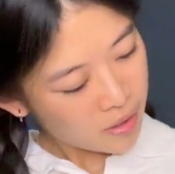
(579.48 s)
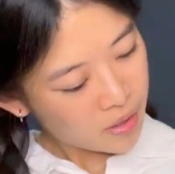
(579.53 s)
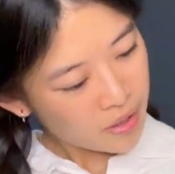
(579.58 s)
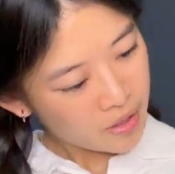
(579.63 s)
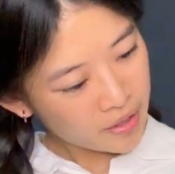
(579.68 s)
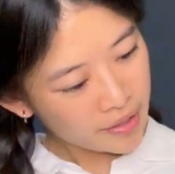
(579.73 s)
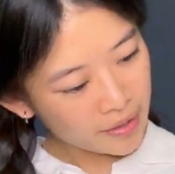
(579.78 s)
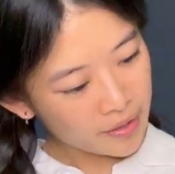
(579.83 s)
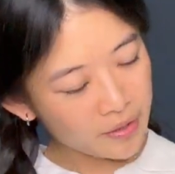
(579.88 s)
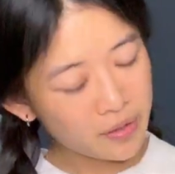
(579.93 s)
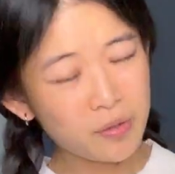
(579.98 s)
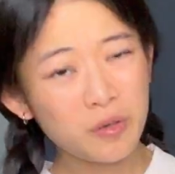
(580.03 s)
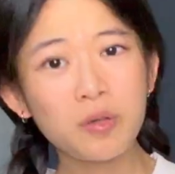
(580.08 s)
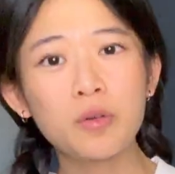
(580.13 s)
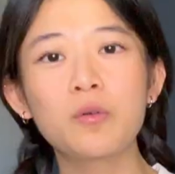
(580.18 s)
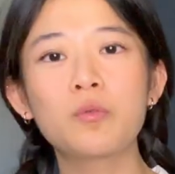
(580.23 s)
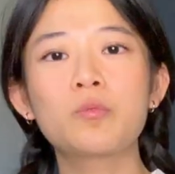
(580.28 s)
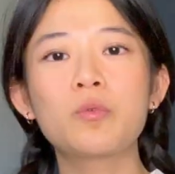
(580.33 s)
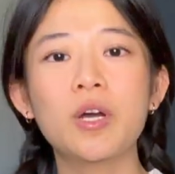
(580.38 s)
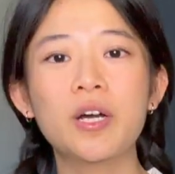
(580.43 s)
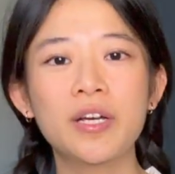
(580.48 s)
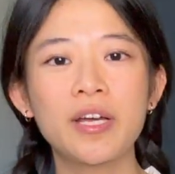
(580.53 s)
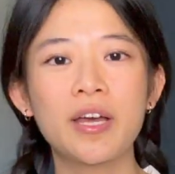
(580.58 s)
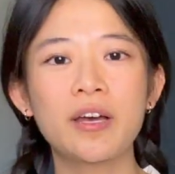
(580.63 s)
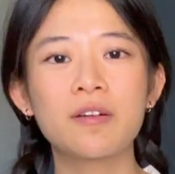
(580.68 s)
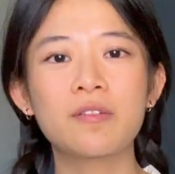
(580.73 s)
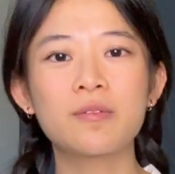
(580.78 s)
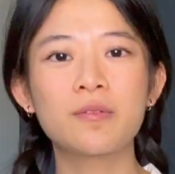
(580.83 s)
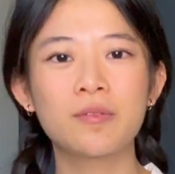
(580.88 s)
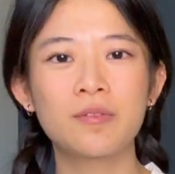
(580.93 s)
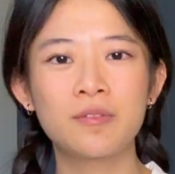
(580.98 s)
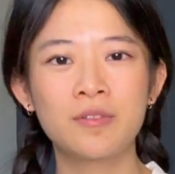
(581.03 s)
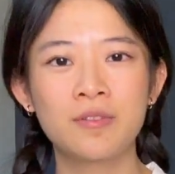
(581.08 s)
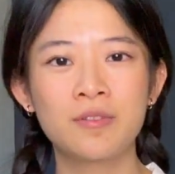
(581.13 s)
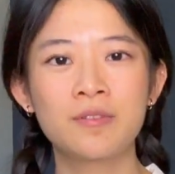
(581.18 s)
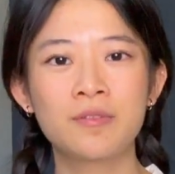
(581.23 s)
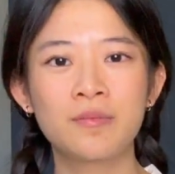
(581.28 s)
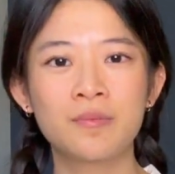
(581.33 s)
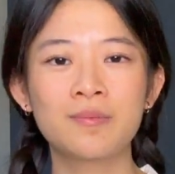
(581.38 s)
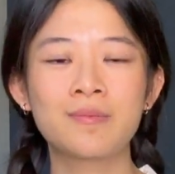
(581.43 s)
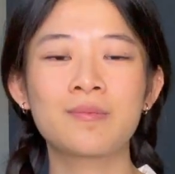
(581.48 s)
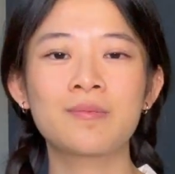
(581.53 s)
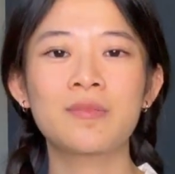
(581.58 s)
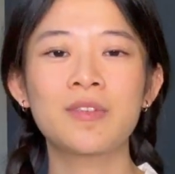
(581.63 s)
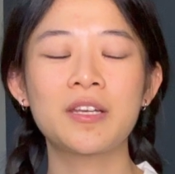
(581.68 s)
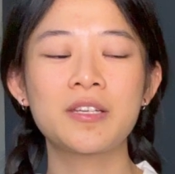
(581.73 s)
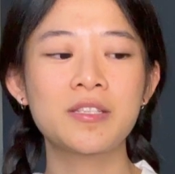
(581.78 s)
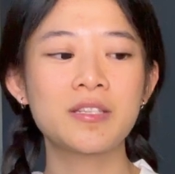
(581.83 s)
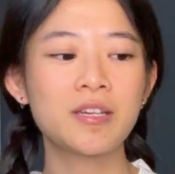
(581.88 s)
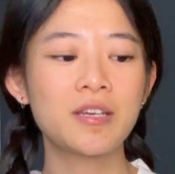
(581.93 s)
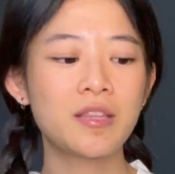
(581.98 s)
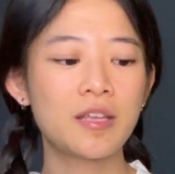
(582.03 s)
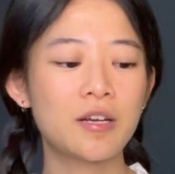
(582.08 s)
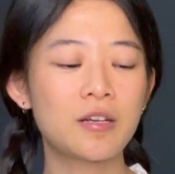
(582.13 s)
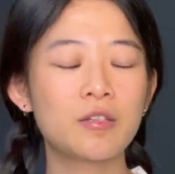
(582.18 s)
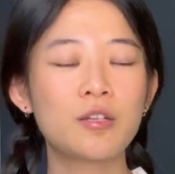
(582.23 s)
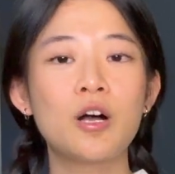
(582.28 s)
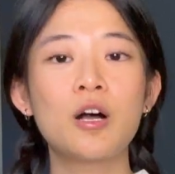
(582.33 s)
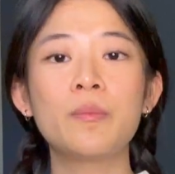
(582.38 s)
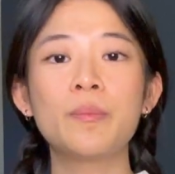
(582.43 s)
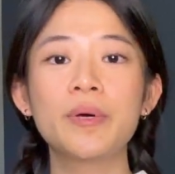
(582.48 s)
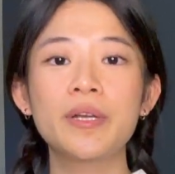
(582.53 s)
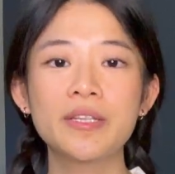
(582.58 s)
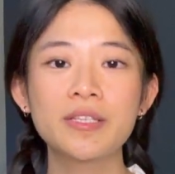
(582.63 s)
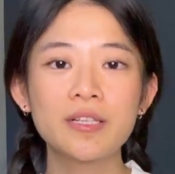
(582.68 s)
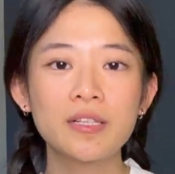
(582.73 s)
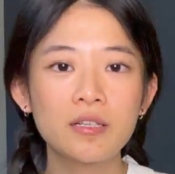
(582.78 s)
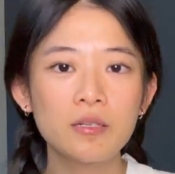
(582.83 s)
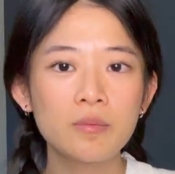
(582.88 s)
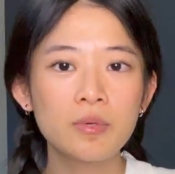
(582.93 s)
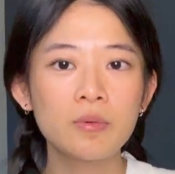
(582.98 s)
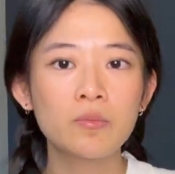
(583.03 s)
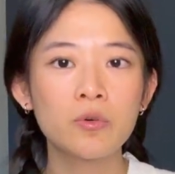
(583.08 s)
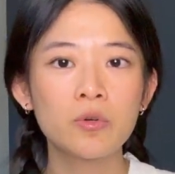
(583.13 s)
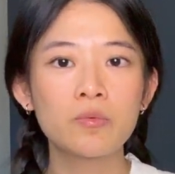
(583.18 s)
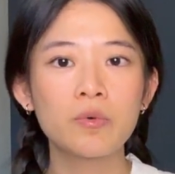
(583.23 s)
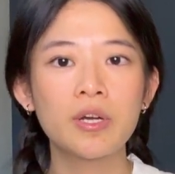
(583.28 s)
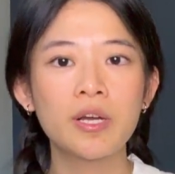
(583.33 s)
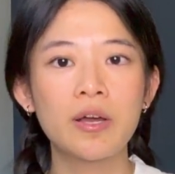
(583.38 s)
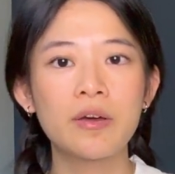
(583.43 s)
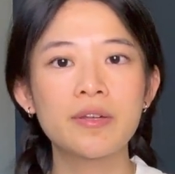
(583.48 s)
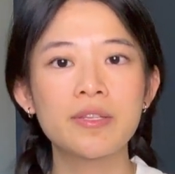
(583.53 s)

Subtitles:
like wrung out. I say that a lot, but it's a little bit more wrung out.